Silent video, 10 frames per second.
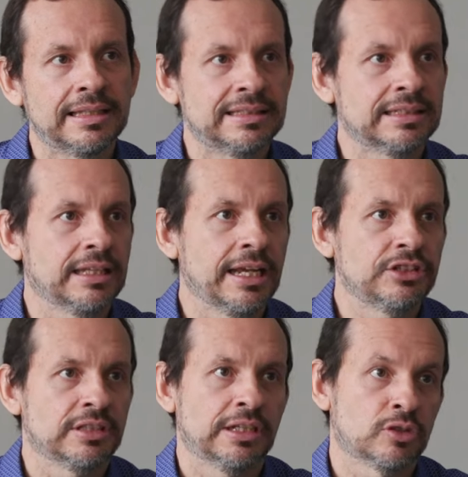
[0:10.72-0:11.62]

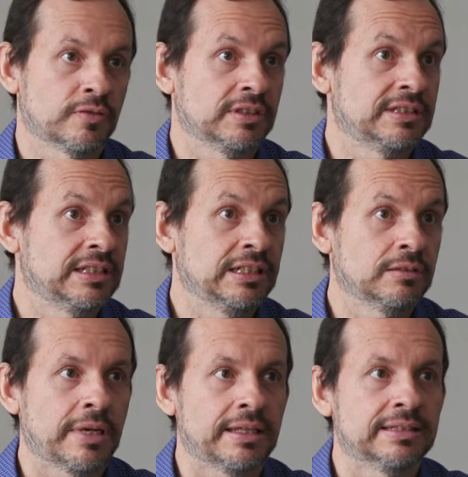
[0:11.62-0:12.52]
designation is
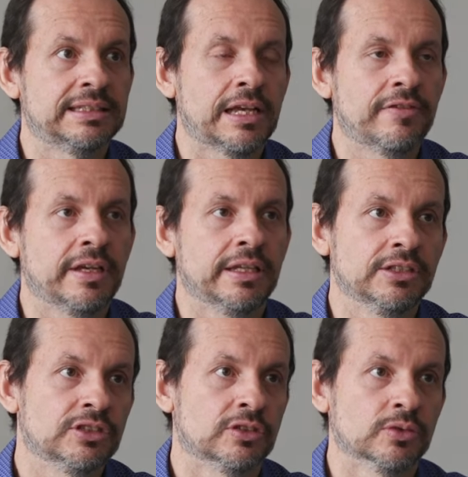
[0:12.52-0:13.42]
overseen by the CFA
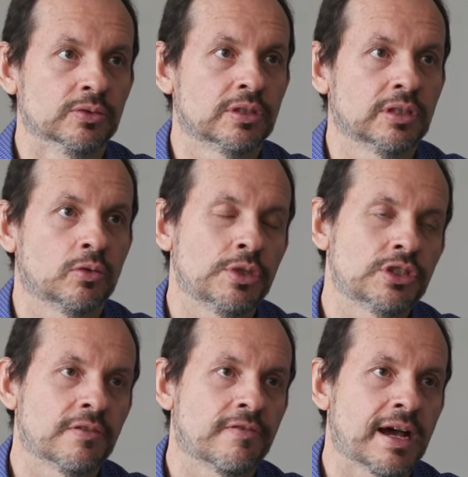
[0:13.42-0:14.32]
Institute,
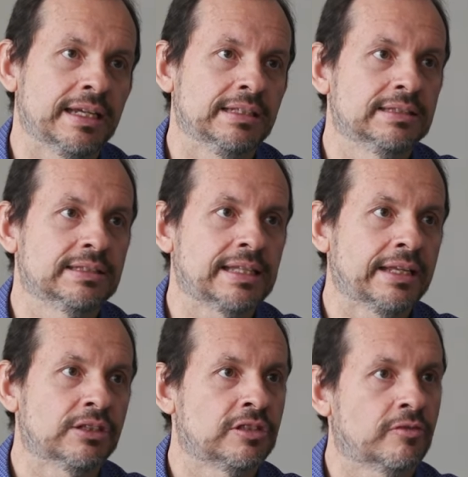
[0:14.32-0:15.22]
which defines
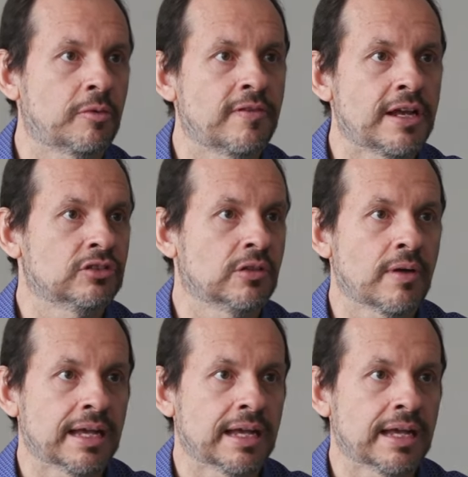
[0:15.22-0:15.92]
standards of professional